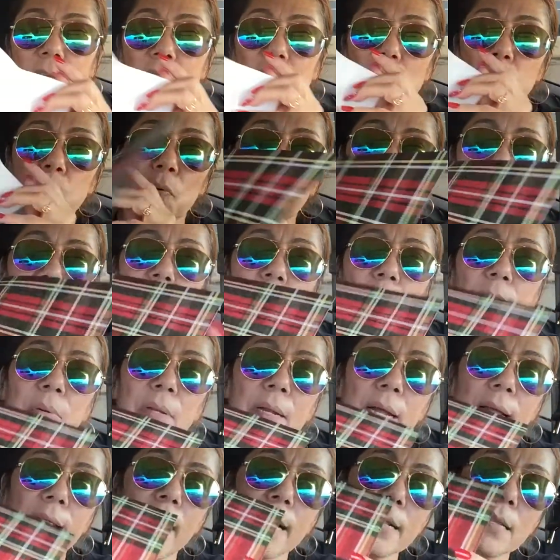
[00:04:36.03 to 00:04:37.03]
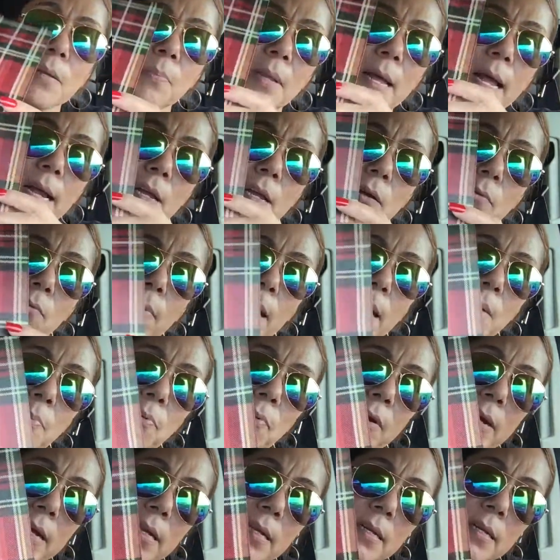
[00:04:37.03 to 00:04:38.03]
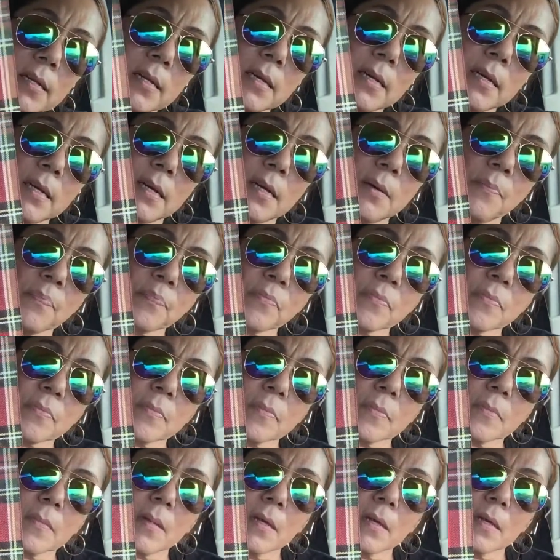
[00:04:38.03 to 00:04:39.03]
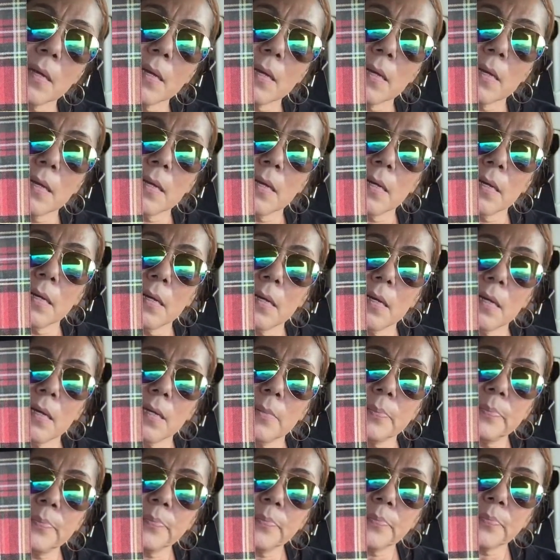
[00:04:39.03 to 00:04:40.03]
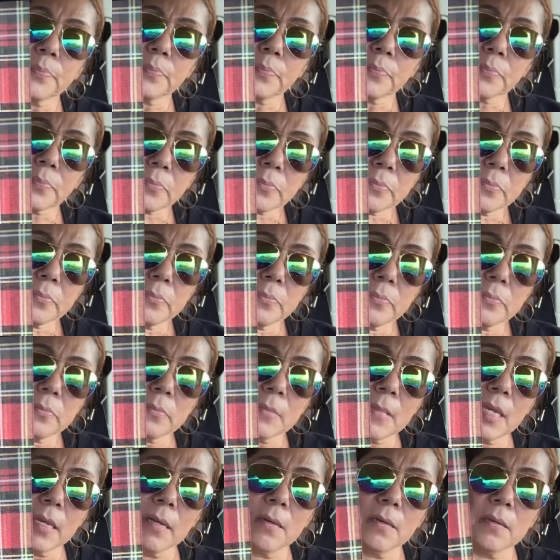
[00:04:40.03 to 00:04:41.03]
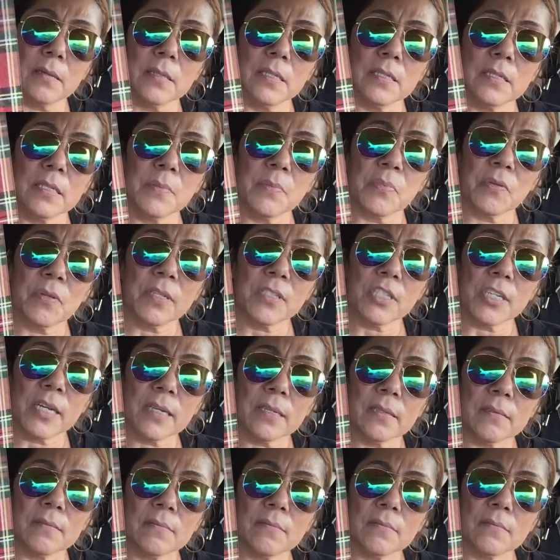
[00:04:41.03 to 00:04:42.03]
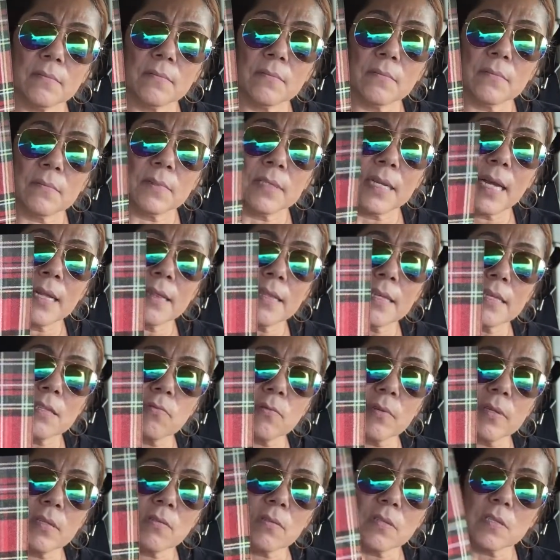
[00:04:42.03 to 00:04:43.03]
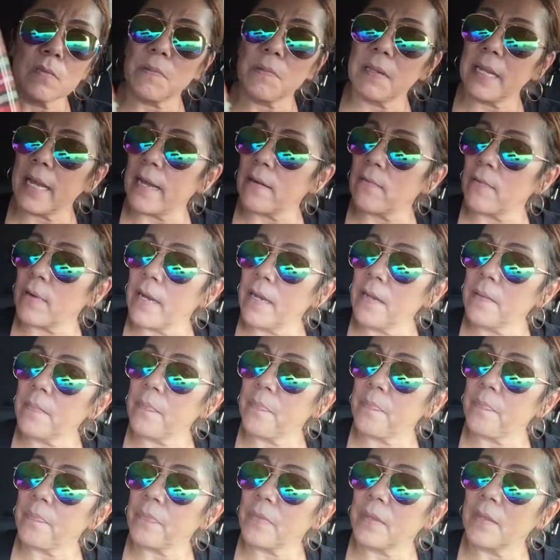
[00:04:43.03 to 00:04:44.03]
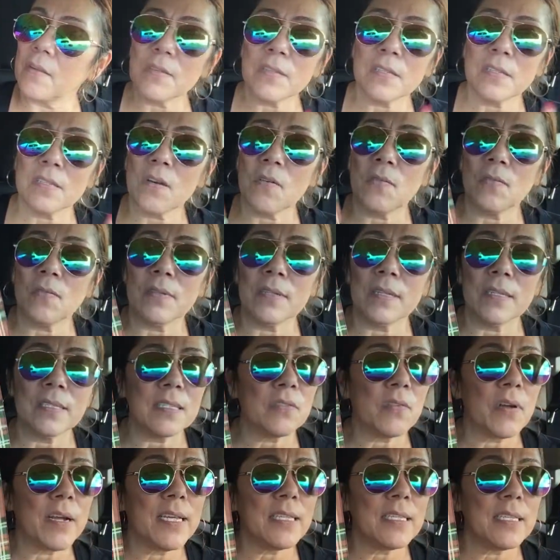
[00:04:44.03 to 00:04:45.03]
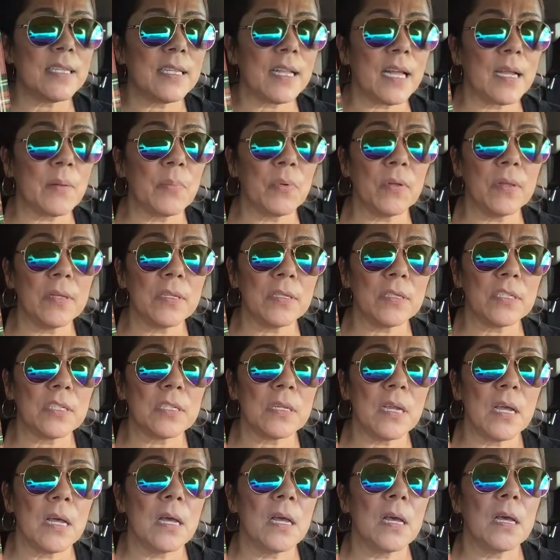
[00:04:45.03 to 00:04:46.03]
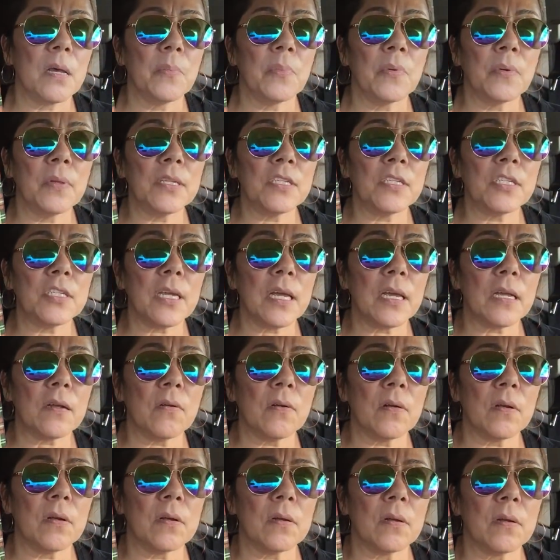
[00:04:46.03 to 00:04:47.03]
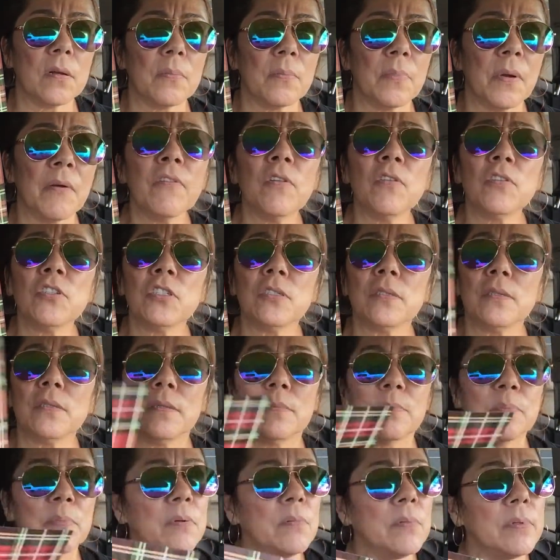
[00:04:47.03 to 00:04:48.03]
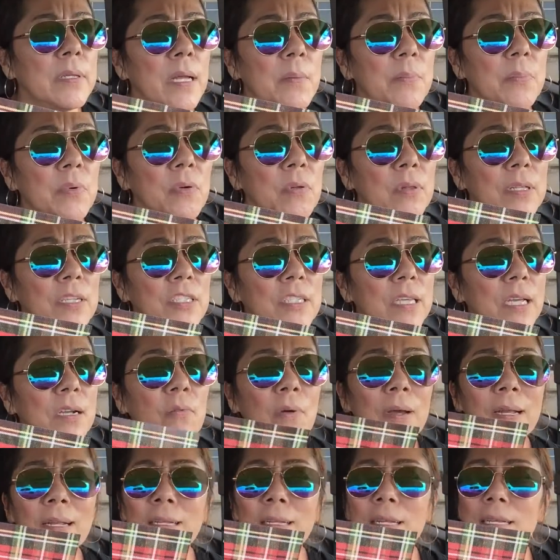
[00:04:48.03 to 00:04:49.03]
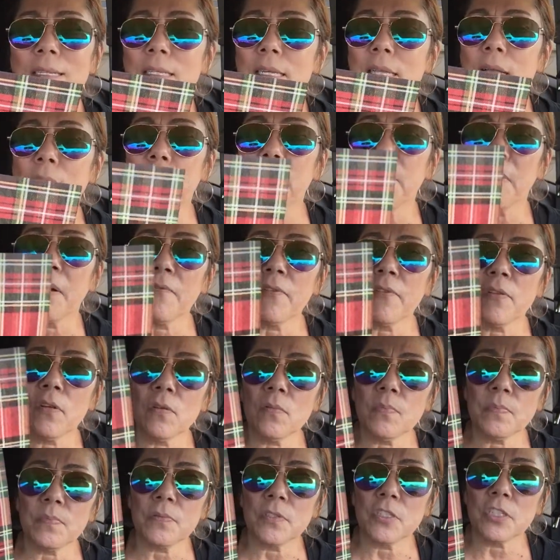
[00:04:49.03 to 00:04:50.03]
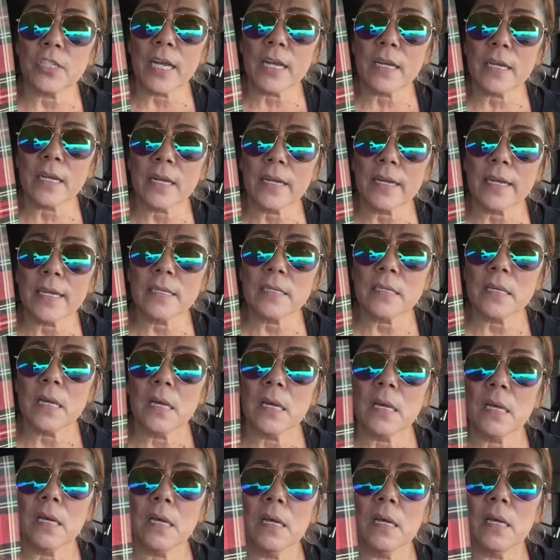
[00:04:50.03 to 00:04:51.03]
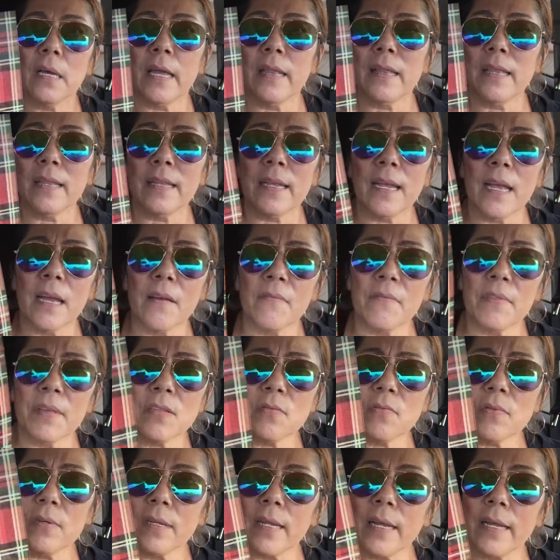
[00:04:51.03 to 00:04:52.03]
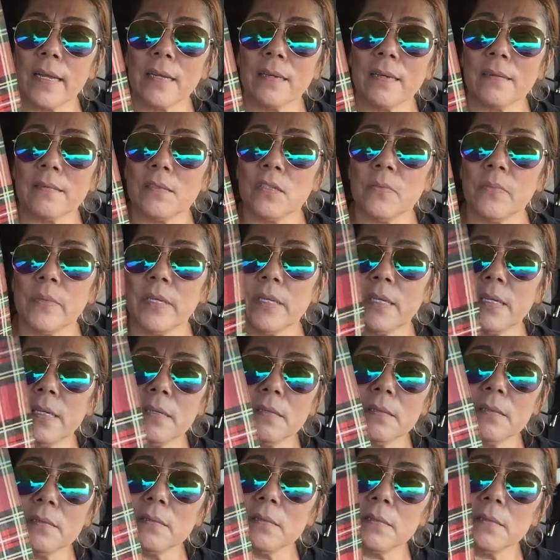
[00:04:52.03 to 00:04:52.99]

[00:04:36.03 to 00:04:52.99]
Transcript: this print, but I like the black and white print. Um, um, is it bullet check? Not this one. This one's plaid, right? They're so, that's crazy. Like bullet, bullet check or buffalo, not bullet check. Why did I say that? Buffalo check, I guess. And then they have this one, like to me,